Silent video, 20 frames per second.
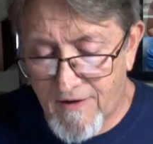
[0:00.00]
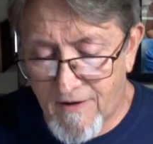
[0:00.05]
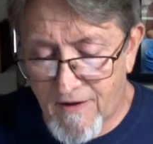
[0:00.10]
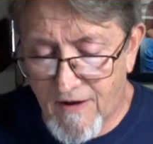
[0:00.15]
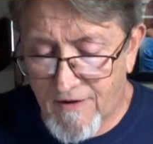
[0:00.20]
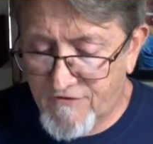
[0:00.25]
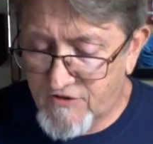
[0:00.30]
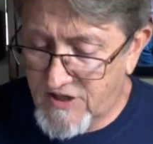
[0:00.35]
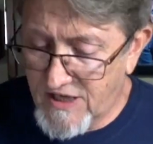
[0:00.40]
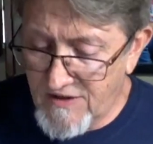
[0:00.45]

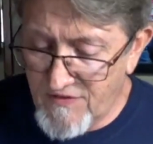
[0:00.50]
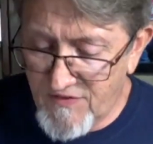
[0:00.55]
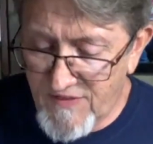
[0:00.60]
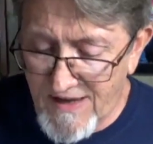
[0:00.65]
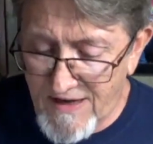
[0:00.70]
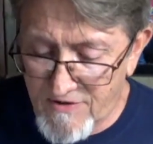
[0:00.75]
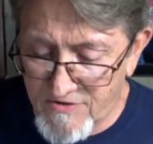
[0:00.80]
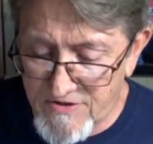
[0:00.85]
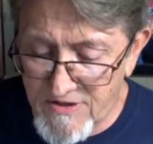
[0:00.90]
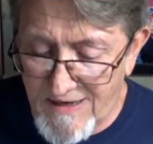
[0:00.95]
of
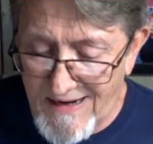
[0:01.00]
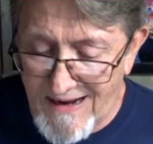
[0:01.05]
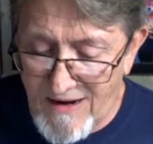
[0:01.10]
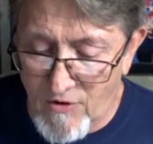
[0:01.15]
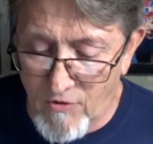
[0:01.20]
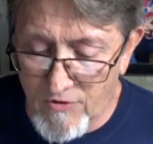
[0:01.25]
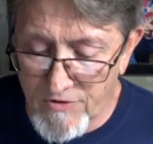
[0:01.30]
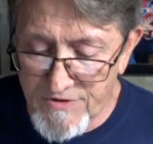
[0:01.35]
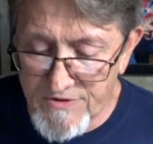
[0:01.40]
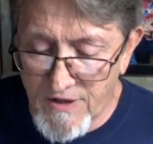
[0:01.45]
10,000
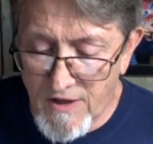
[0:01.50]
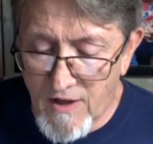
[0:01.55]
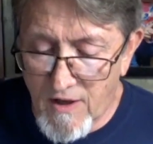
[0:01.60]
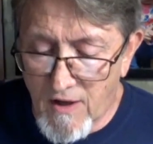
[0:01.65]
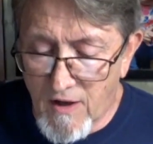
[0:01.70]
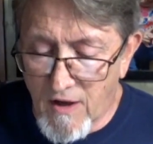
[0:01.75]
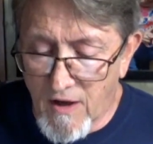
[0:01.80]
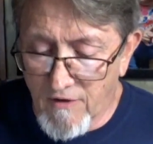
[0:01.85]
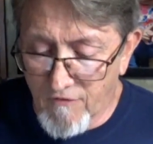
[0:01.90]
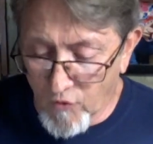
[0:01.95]
hours
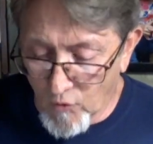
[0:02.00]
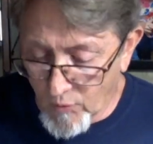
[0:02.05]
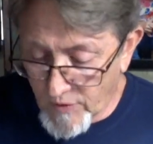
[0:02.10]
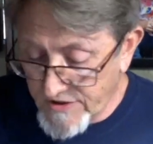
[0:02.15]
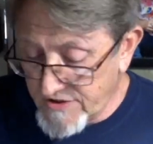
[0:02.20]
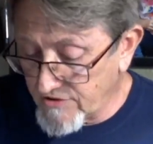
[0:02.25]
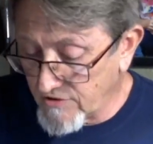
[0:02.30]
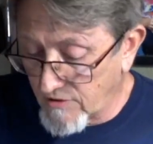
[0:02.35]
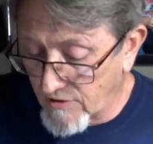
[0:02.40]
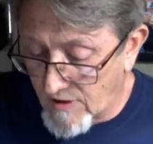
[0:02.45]
of
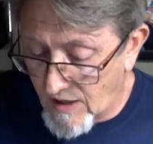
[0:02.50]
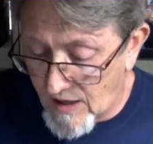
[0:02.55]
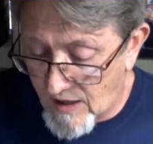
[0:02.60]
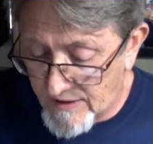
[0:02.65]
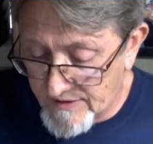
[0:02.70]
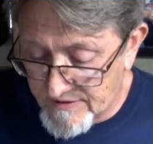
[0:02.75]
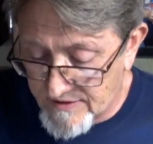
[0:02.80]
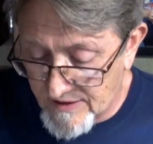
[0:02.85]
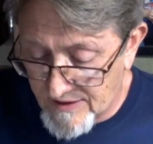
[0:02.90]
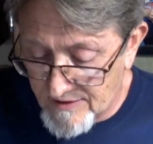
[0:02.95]
original
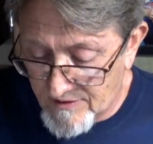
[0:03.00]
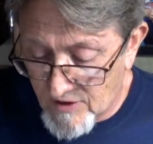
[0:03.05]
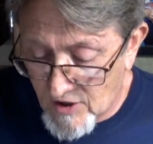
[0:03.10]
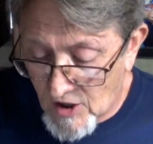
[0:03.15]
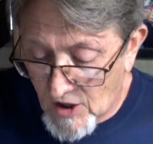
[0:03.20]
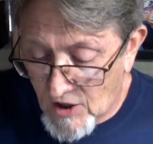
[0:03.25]
content,